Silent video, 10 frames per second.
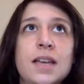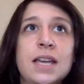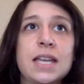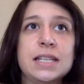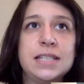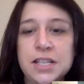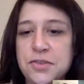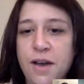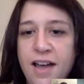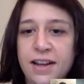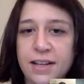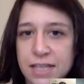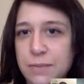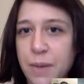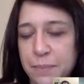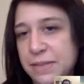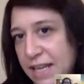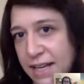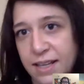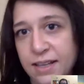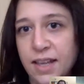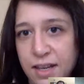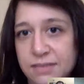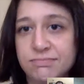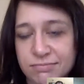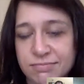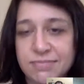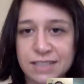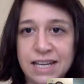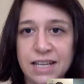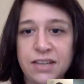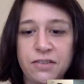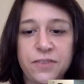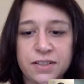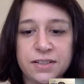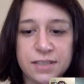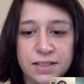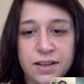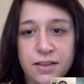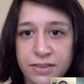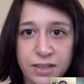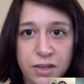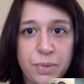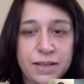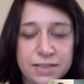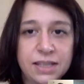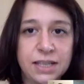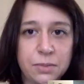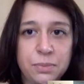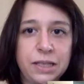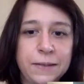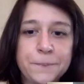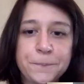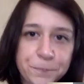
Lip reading: continue on and keep updating and getting your fields and everything the best that they can be.